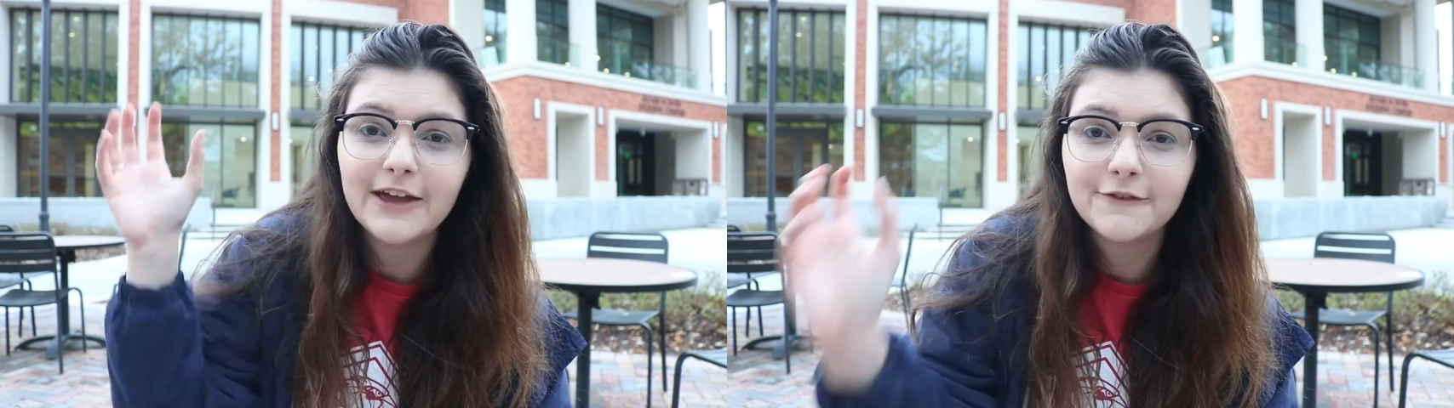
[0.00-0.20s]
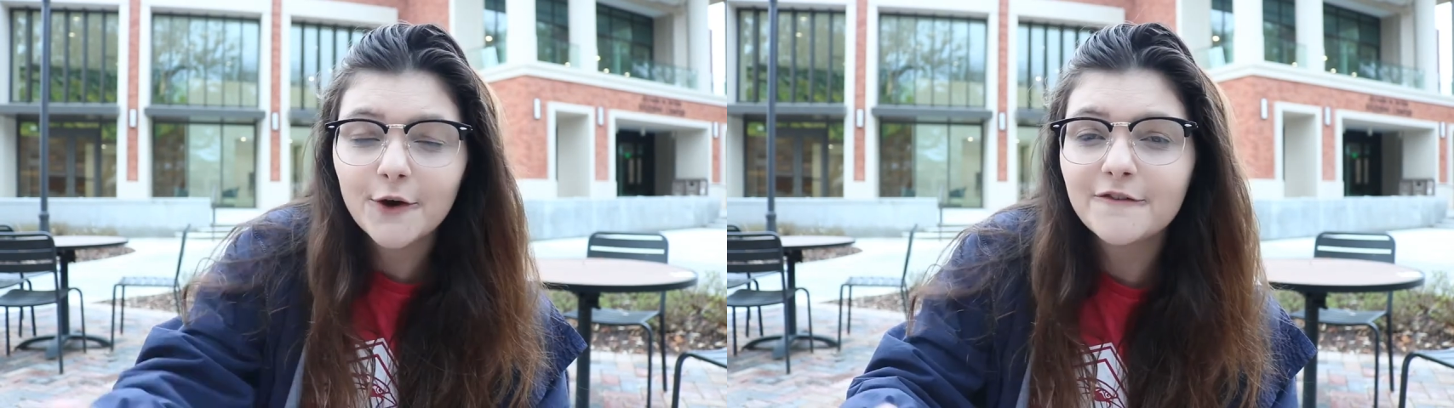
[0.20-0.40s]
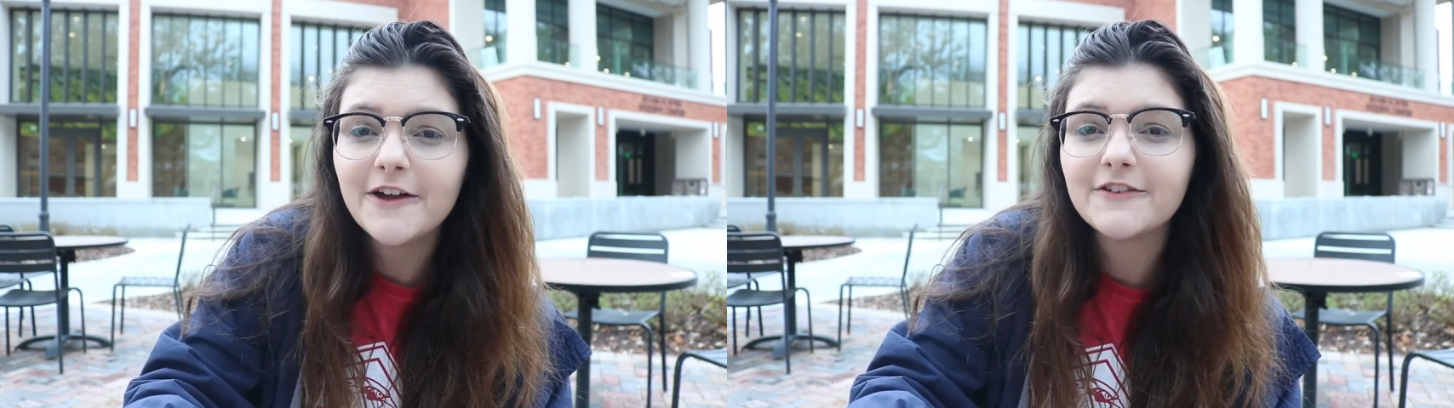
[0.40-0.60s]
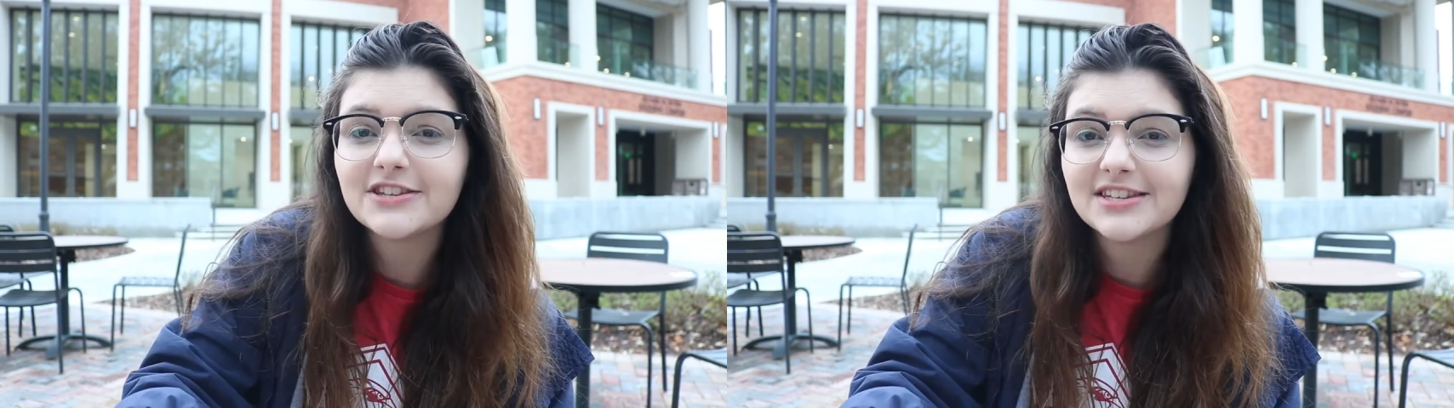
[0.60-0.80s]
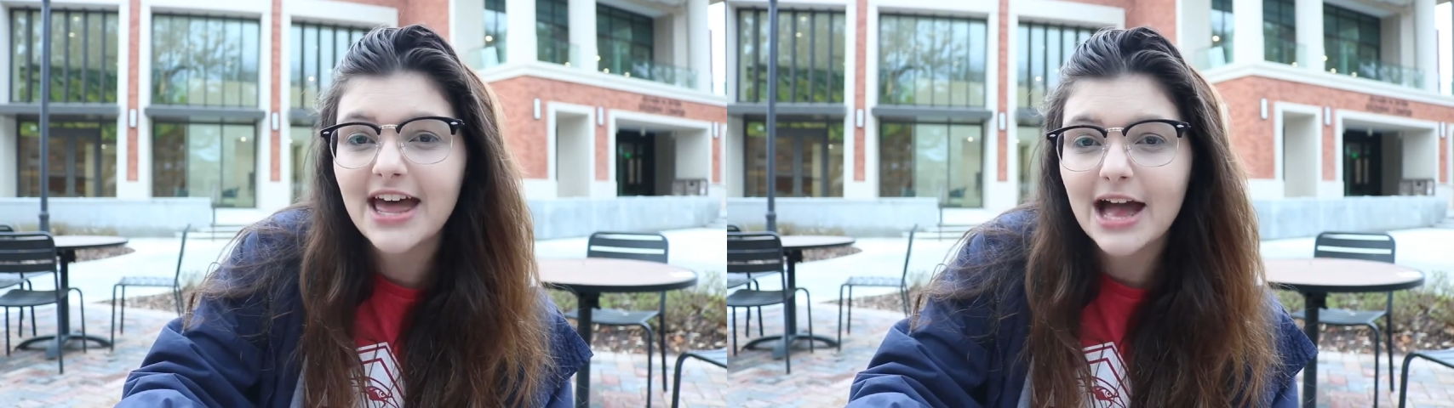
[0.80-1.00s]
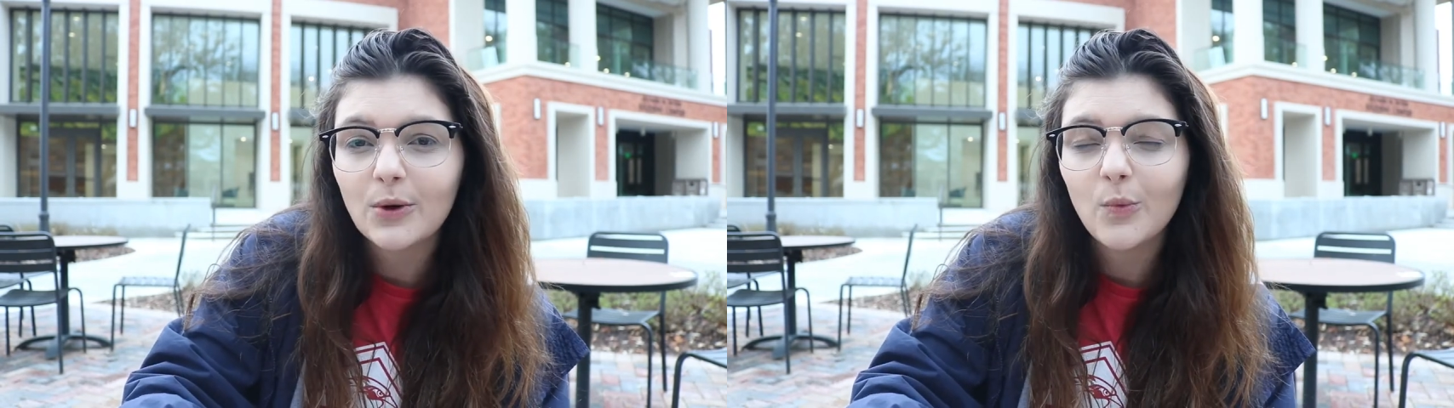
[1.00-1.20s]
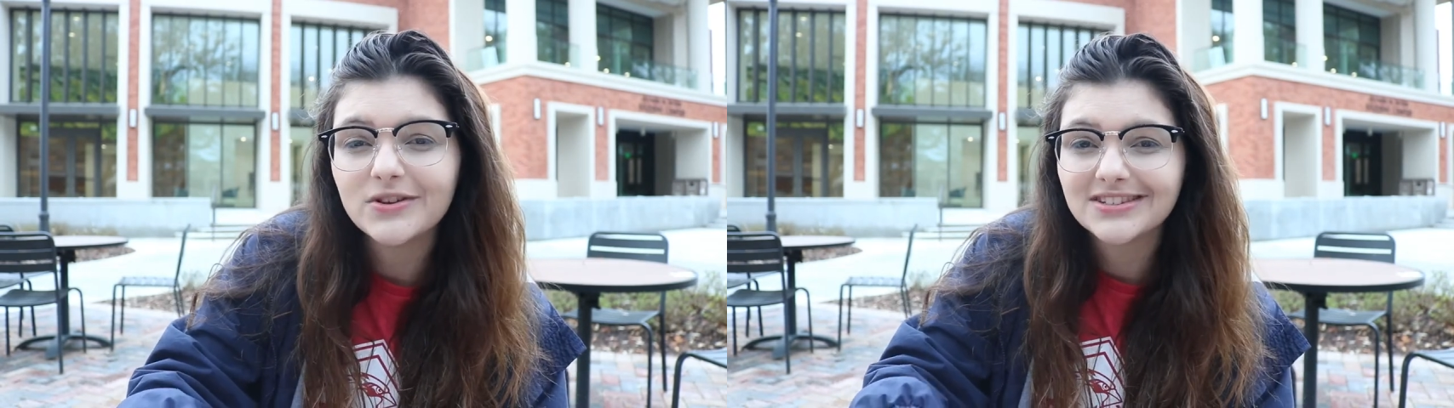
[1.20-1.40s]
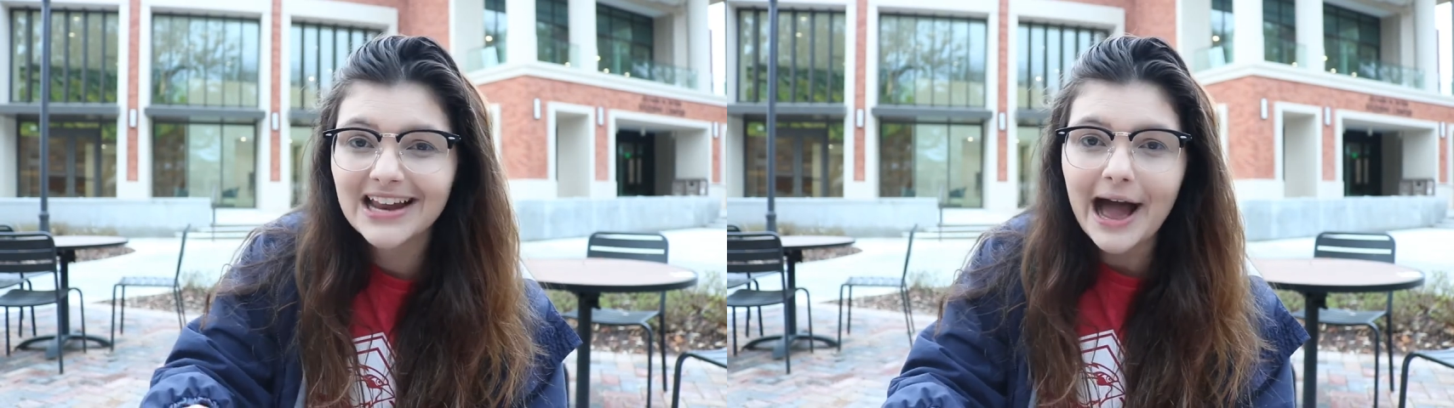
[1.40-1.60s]
If your favorite snack
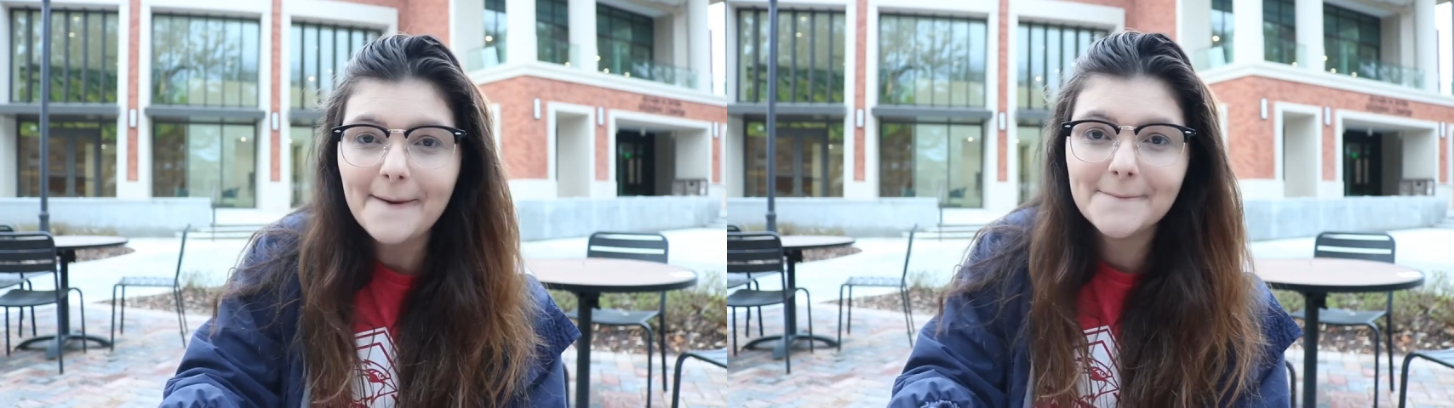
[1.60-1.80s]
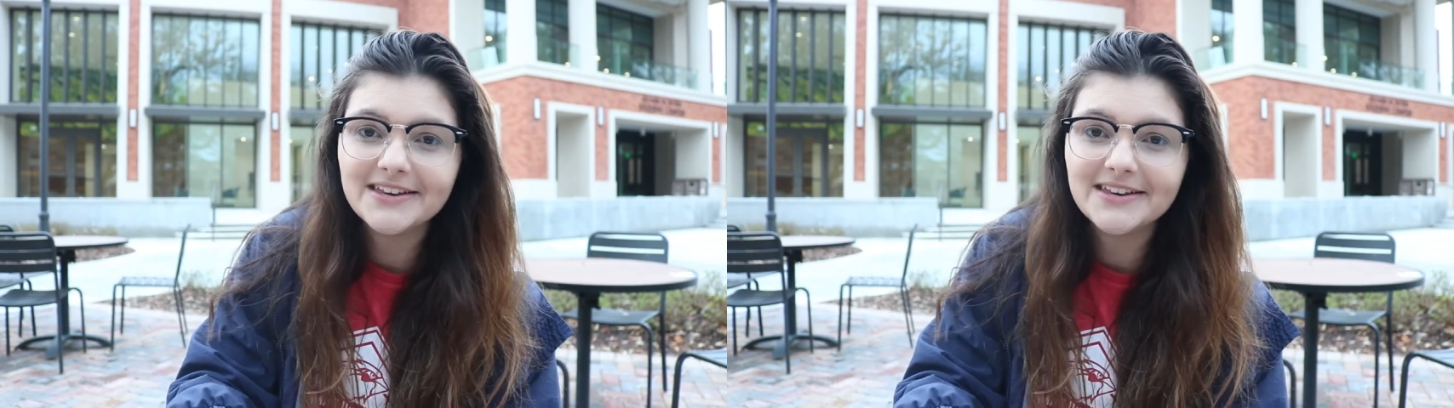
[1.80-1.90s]
was not